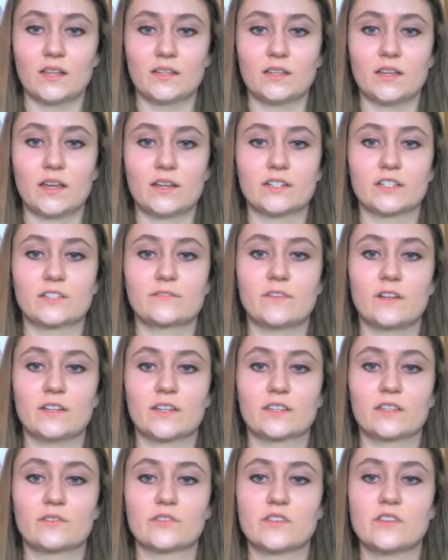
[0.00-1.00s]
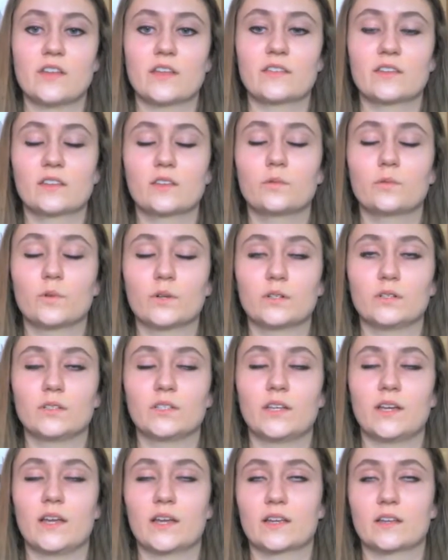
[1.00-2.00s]
I just felt like there's nothing in the world
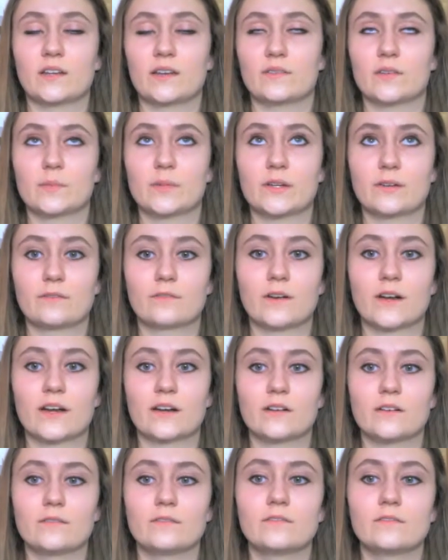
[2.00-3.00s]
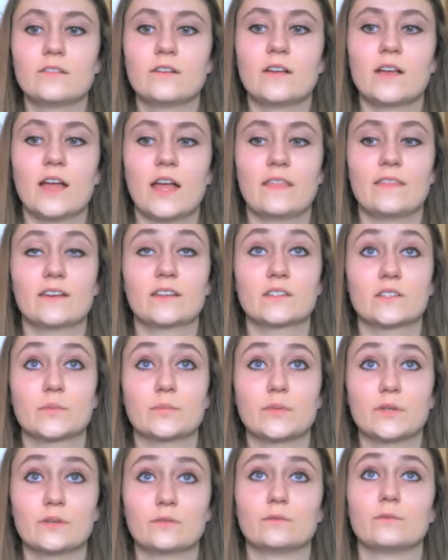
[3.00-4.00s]
I could ever be afraid of, and that is a
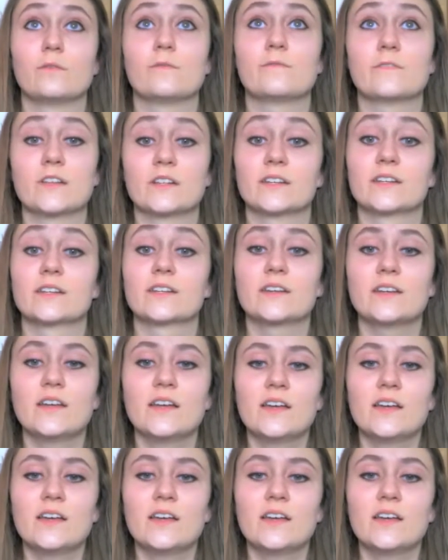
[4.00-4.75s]
beautiful feeling,